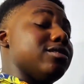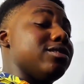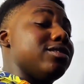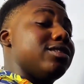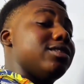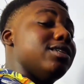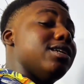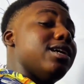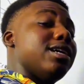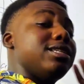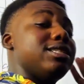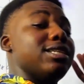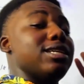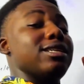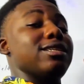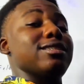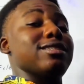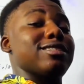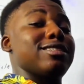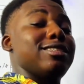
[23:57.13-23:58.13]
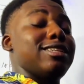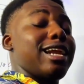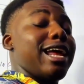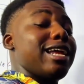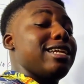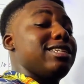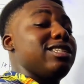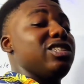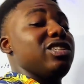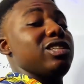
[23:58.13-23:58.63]
certain
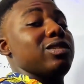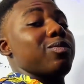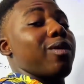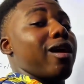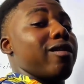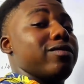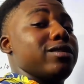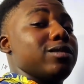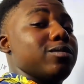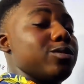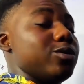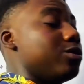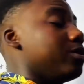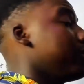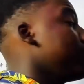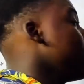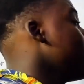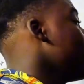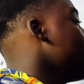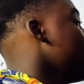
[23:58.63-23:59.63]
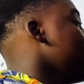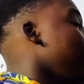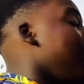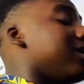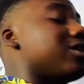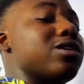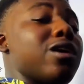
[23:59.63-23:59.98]
strategies profitable. Not